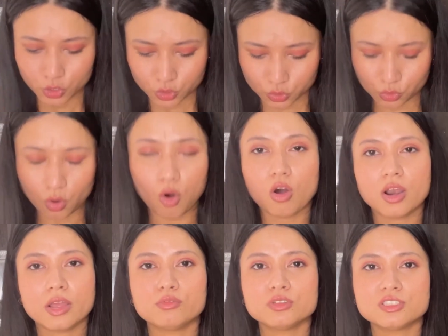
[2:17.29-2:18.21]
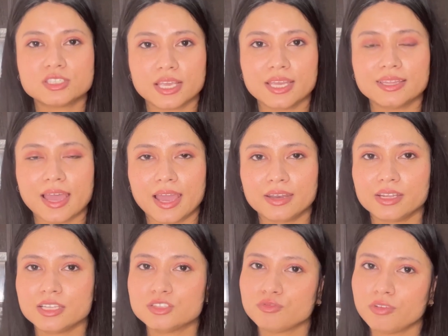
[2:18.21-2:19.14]
So all I would say
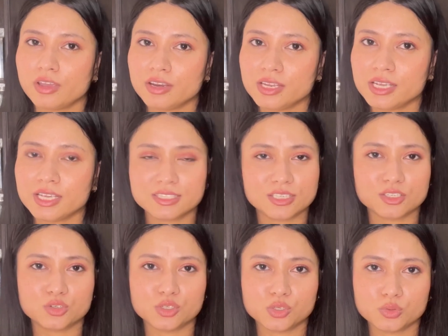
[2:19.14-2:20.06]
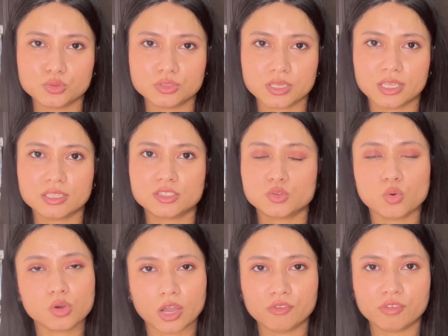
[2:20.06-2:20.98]
that it's very easy to use. It's
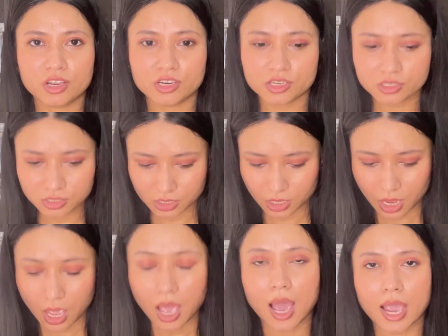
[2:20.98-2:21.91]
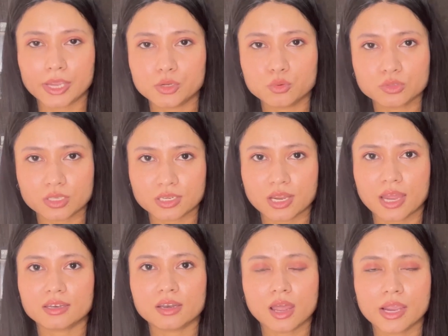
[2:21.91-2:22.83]
so convenient. I use it
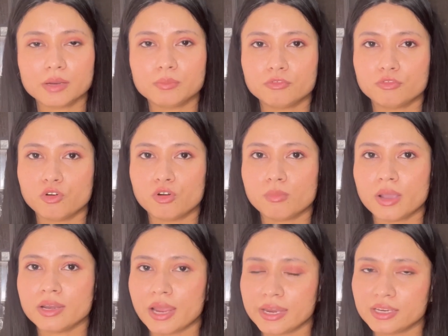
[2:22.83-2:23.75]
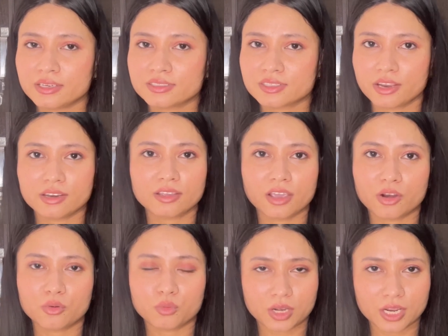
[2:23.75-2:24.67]
at night before my night
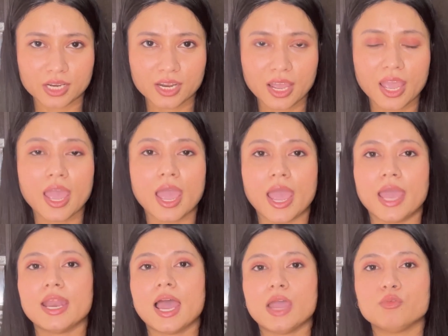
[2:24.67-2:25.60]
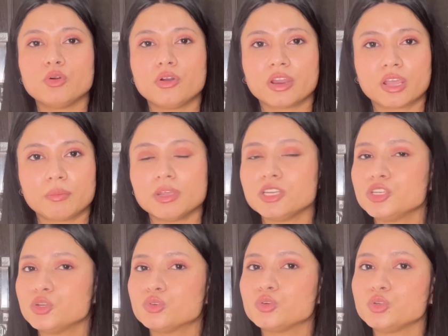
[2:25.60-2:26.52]
skincare routine, and I would recommend
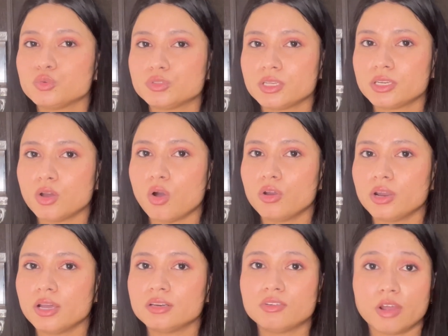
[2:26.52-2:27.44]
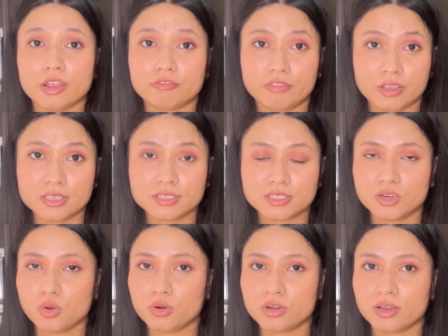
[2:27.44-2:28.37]
you to use it on a dry face,
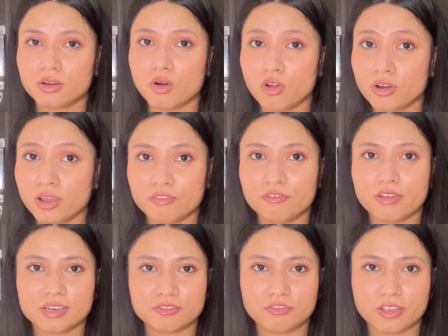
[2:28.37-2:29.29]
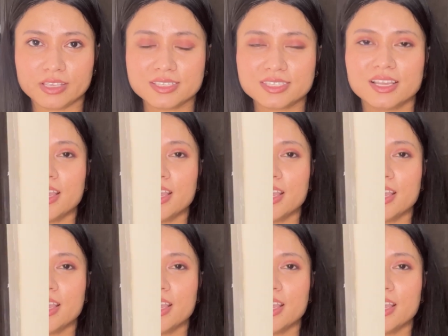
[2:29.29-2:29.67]
not on a wet face.